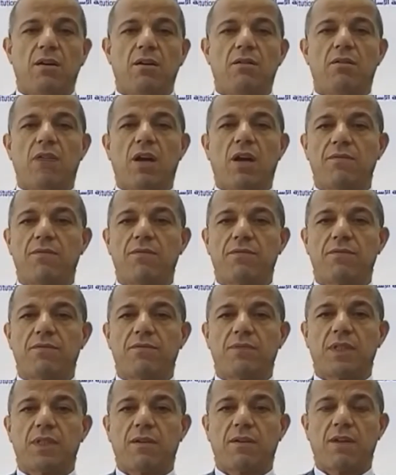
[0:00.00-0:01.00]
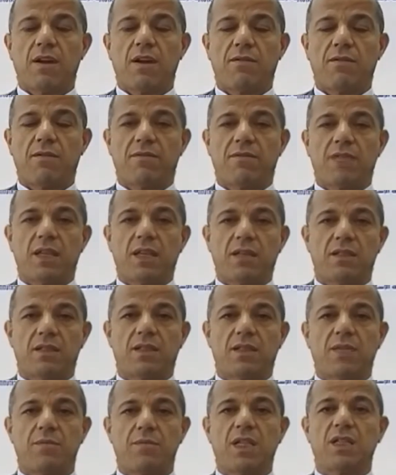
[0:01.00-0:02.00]
have had some
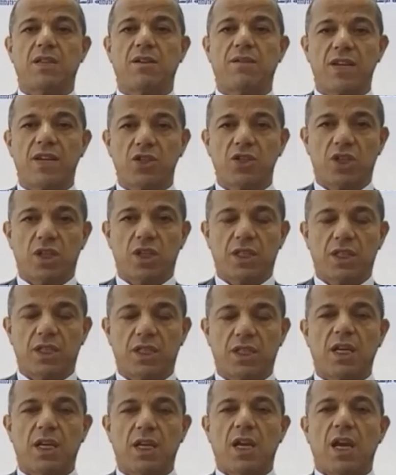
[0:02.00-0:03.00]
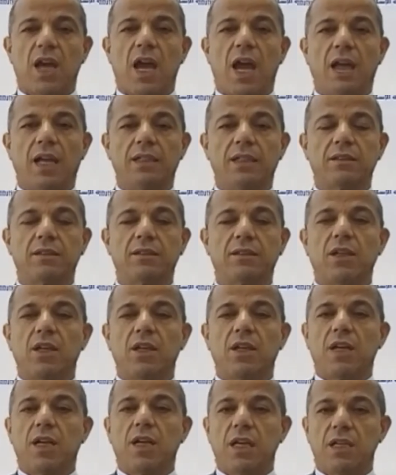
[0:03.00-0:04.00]
interventions and
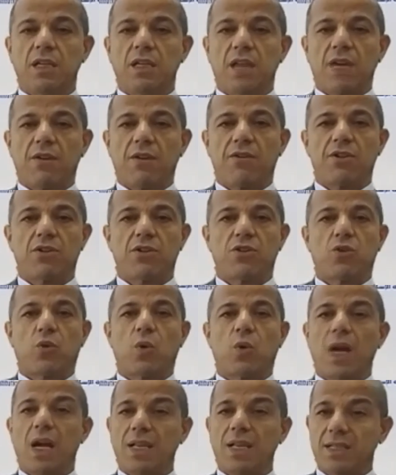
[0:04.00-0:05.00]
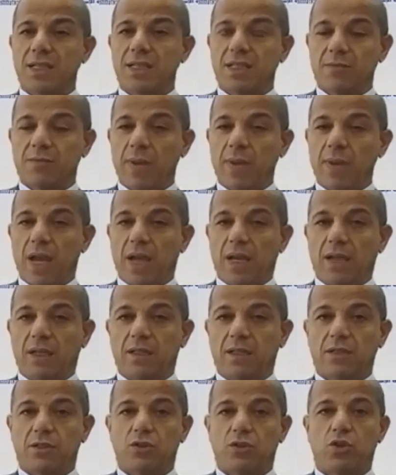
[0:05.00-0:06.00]
encouraged or asked
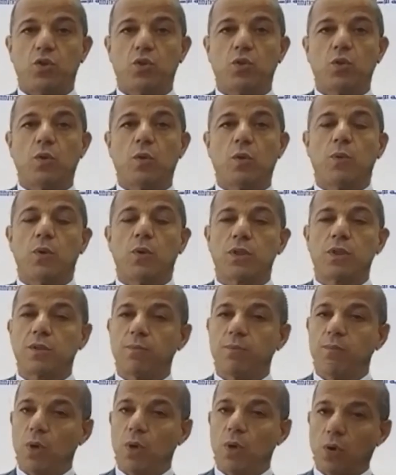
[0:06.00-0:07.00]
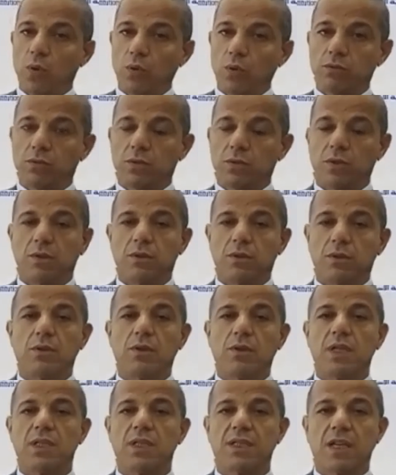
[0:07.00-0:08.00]
banks to postpone the
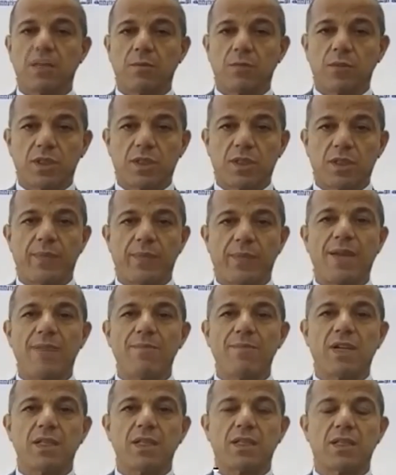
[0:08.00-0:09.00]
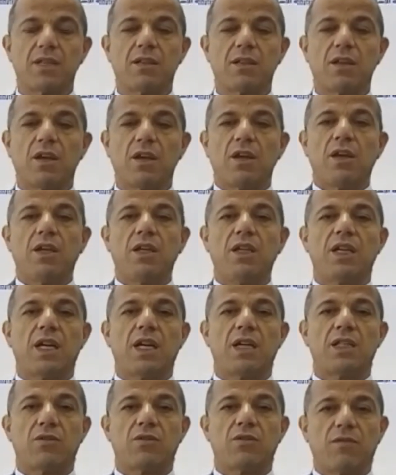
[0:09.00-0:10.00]
installment payments in
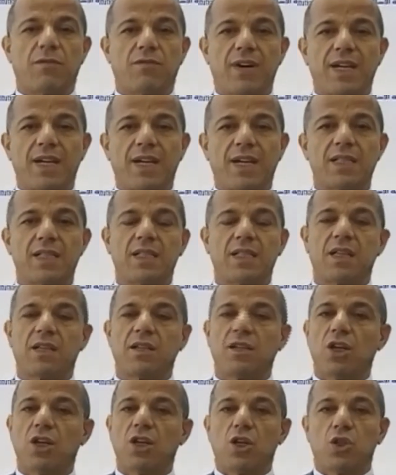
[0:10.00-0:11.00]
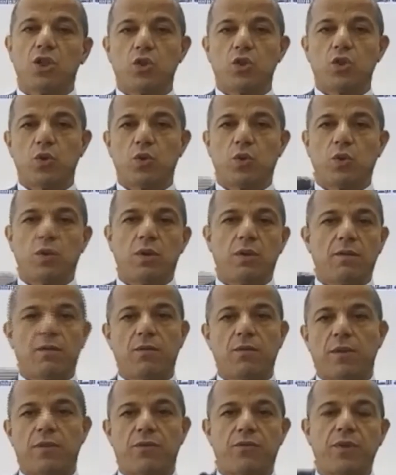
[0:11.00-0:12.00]
case of financing to for
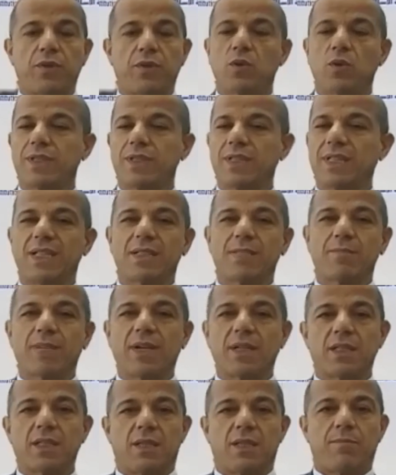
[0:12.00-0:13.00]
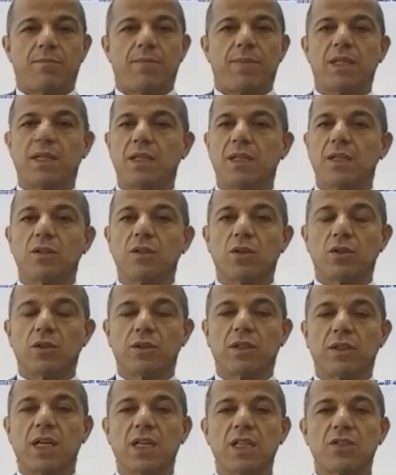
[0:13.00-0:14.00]
3 or 6 months, depending on the
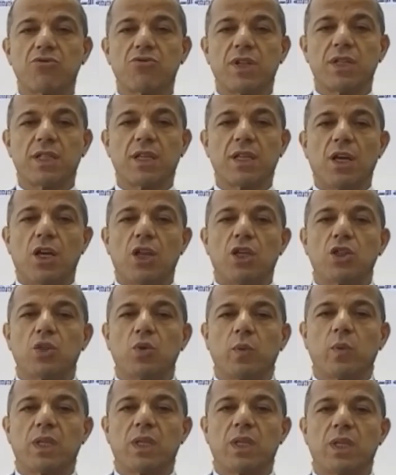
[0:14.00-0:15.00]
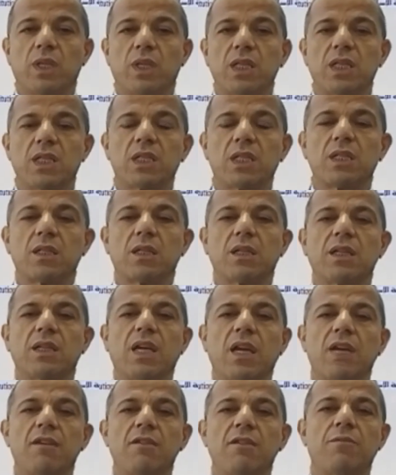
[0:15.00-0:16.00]
countries. So this
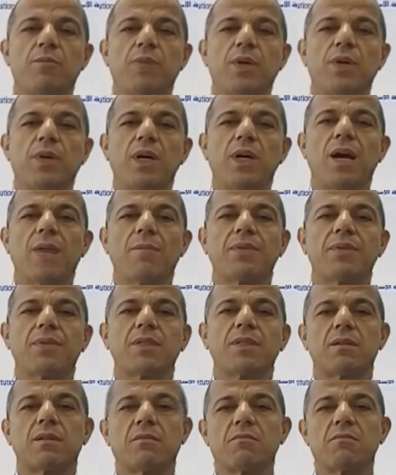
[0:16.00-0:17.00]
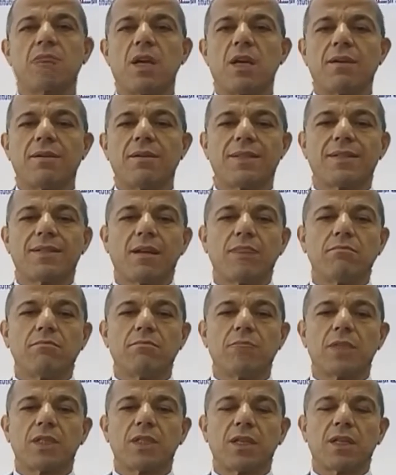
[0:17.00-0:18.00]
gave perhaps some
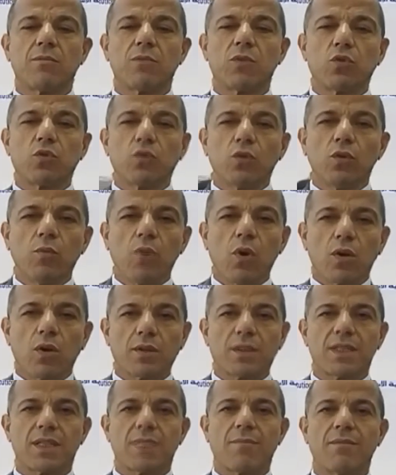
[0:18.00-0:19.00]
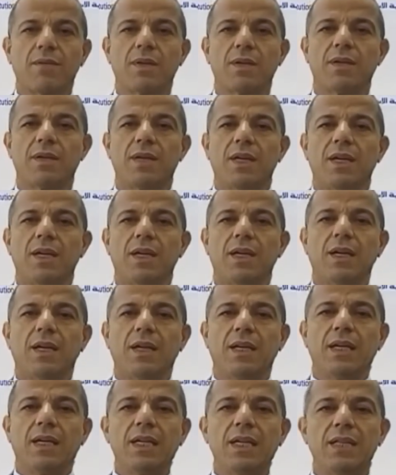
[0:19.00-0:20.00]
room or some
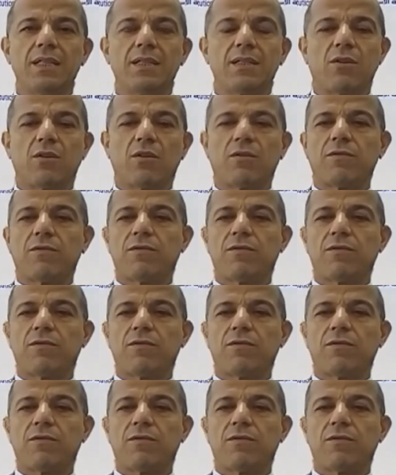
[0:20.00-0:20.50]
ease of